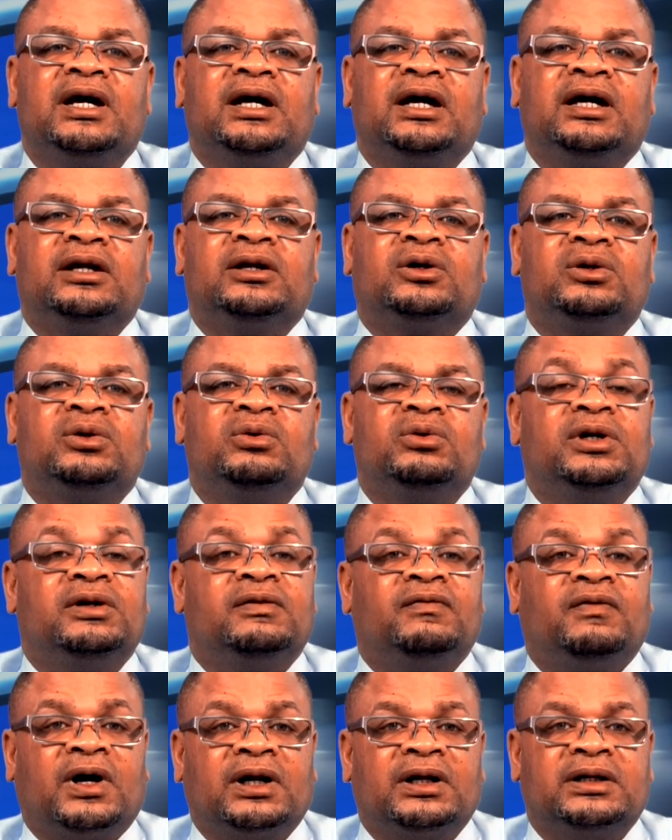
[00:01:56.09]

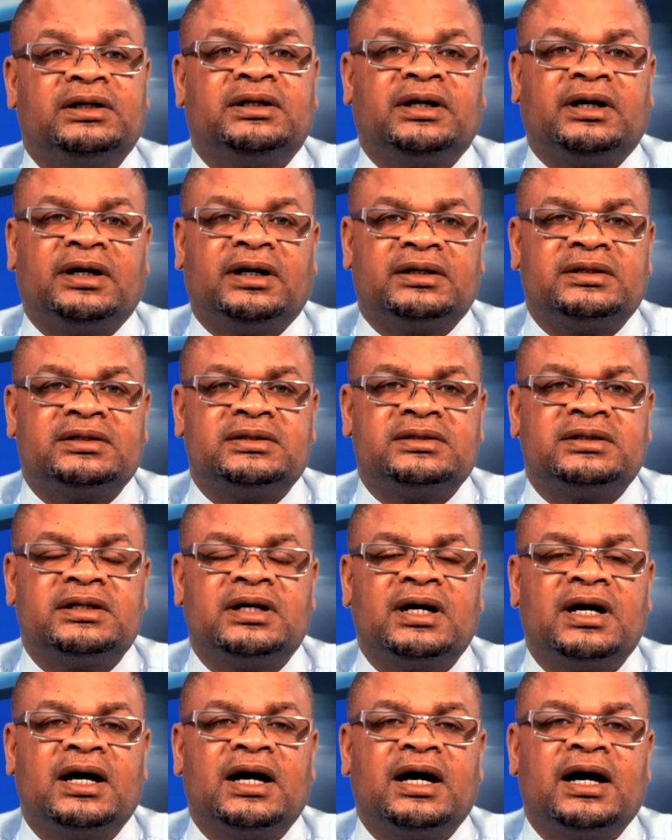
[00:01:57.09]
including volunteers,
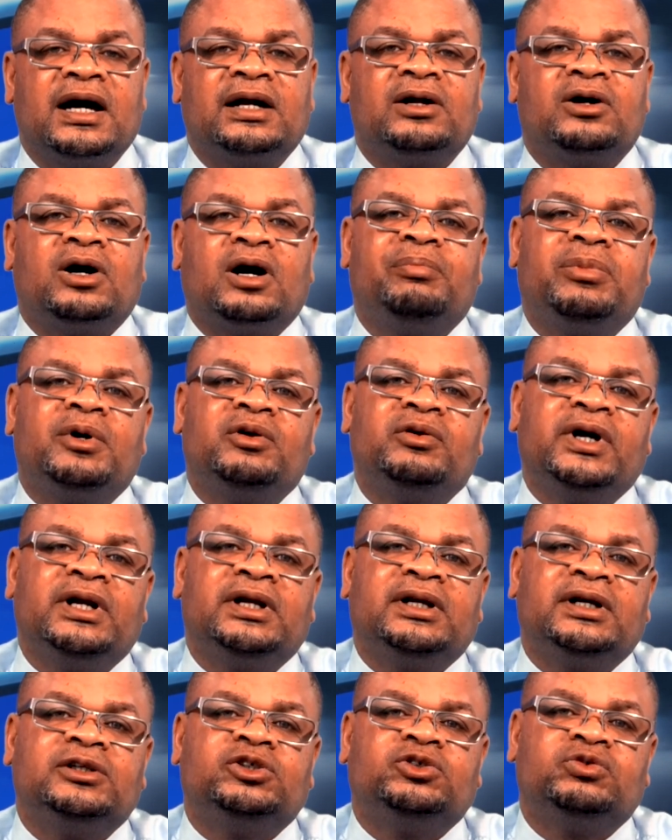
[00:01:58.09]
had
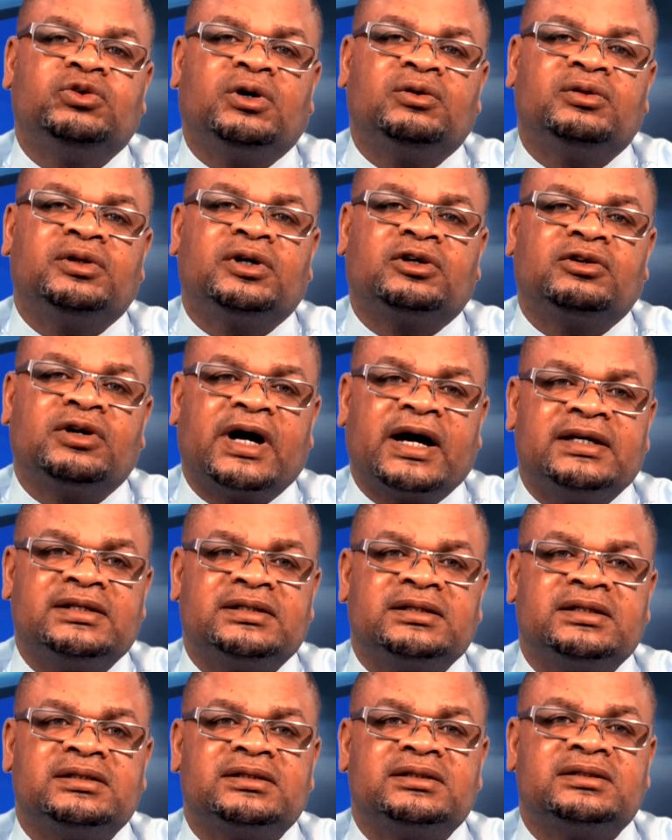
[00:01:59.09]
operated throughout the
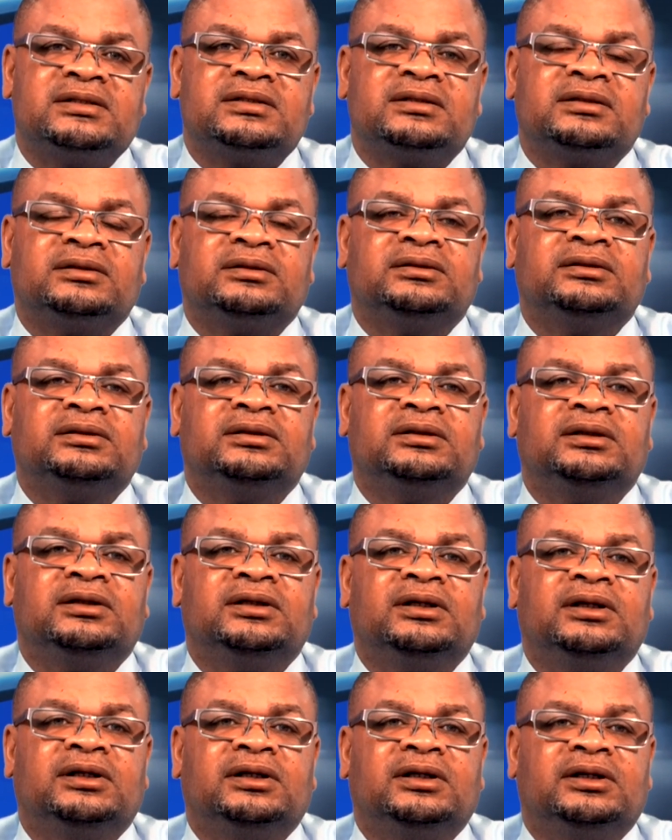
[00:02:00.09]
crisis.
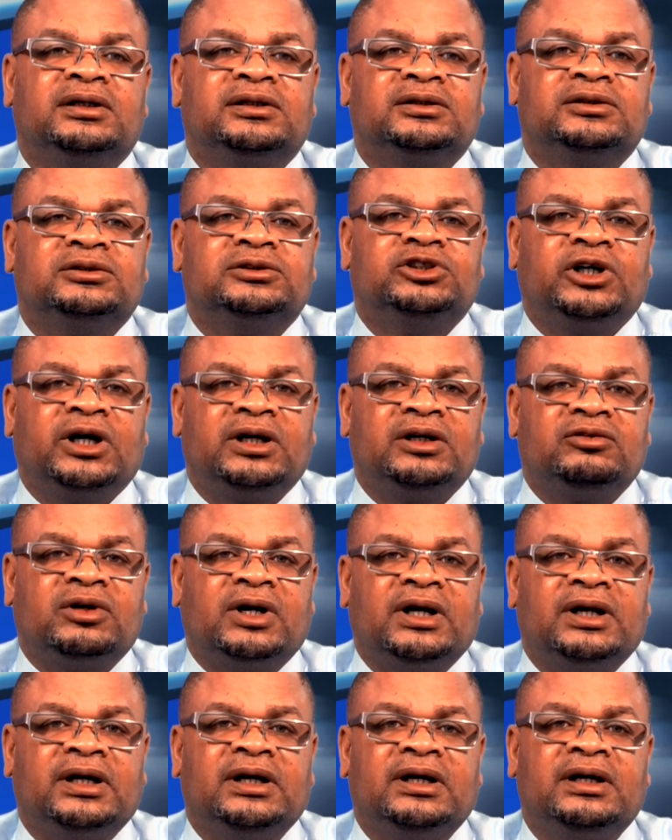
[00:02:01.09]

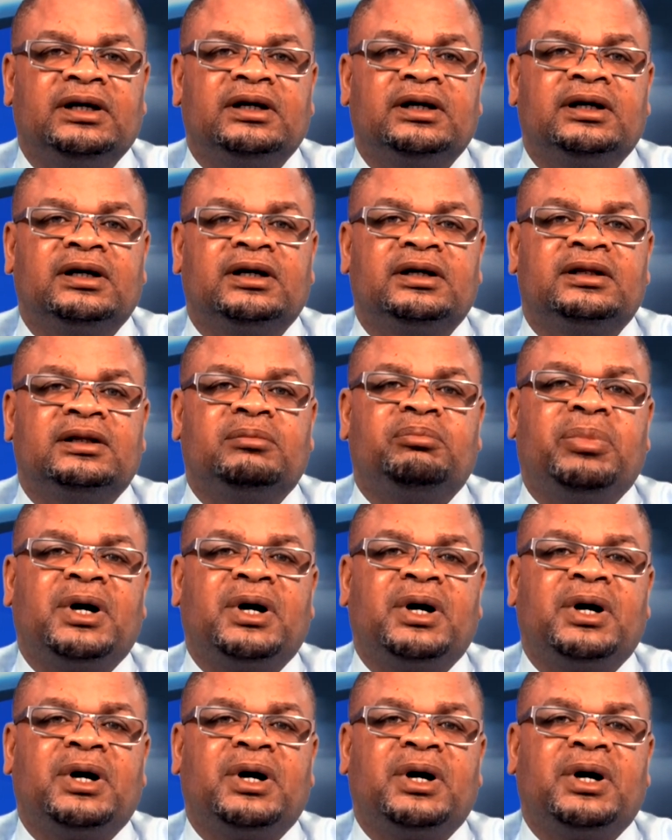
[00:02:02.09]
Generally, the